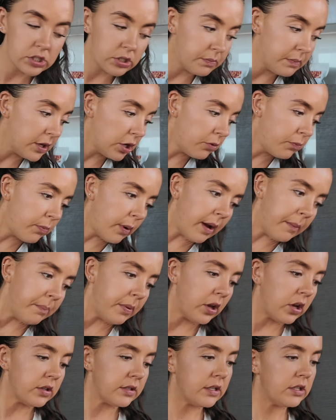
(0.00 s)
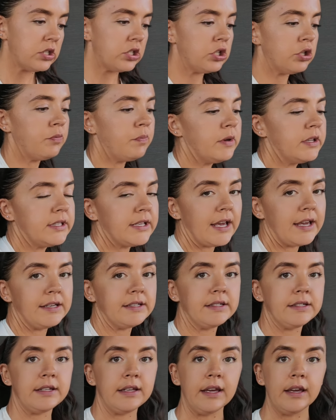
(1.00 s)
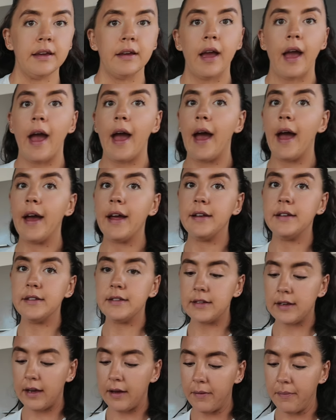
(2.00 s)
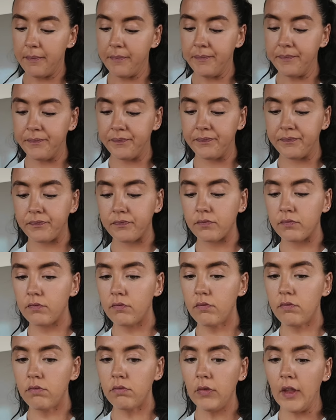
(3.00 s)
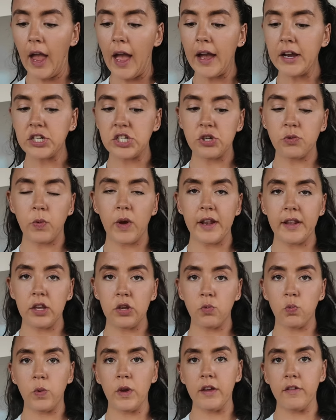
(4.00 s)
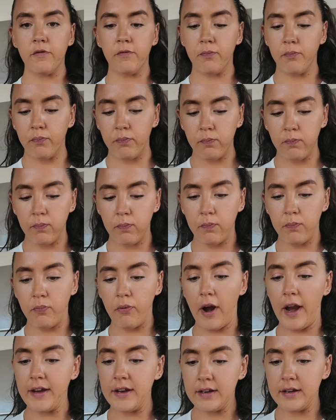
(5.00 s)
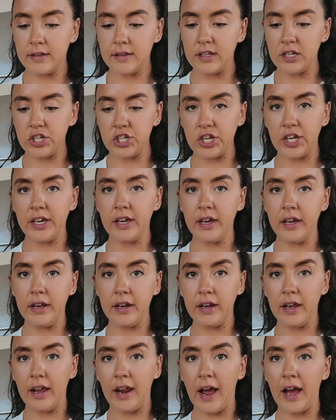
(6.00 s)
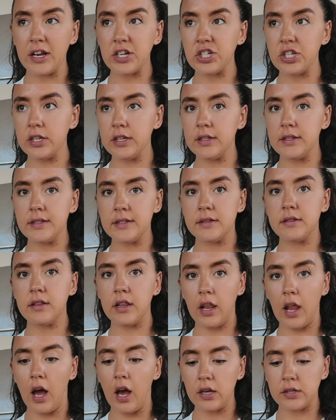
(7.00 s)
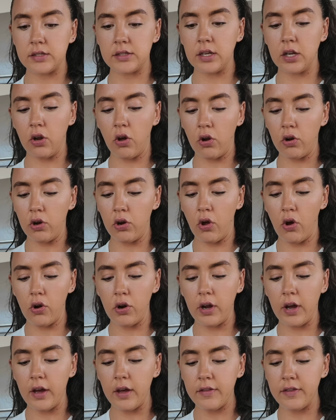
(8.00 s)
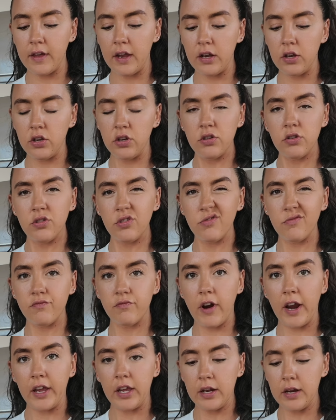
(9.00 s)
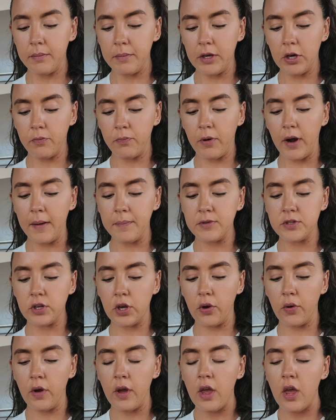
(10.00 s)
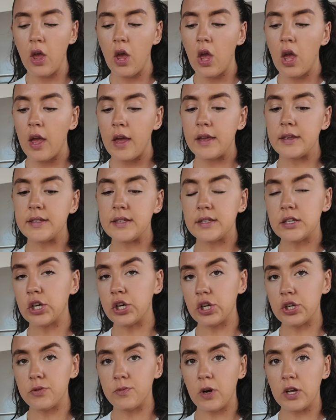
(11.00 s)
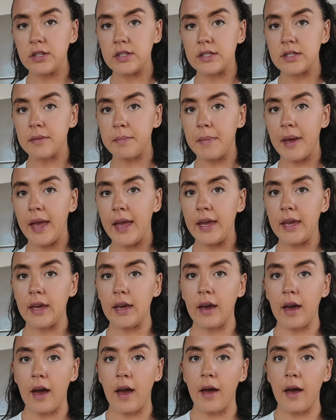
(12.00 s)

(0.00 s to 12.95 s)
to meal prep because it's super tasty, and actually when we've breaded the chicken, it actually lasts a lot longer than regular meal prep. So this is a good one to make